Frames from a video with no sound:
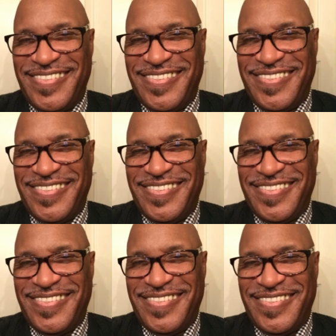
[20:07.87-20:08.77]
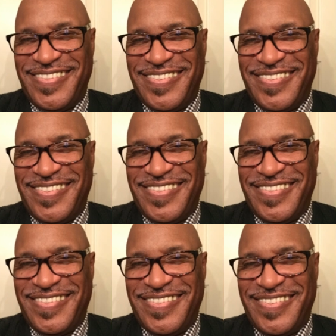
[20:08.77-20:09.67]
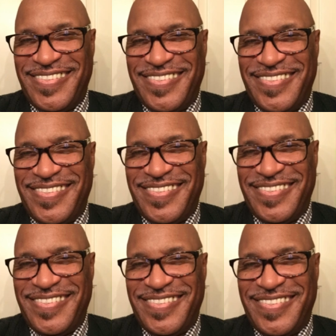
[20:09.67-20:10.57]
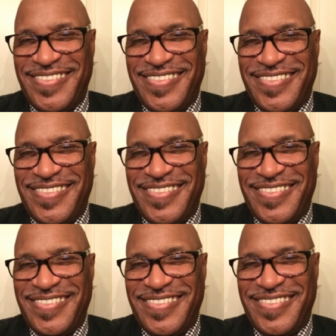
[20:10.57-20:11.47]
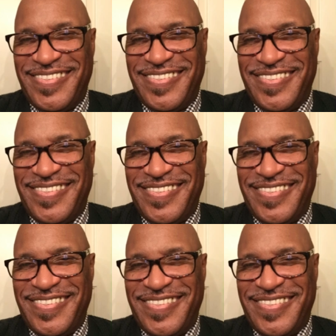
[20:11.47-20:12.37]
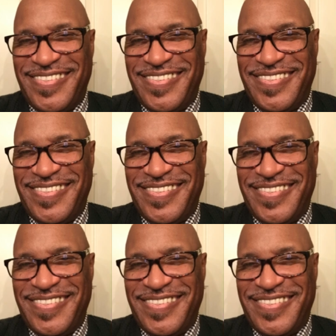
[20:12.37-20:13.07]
[no speech]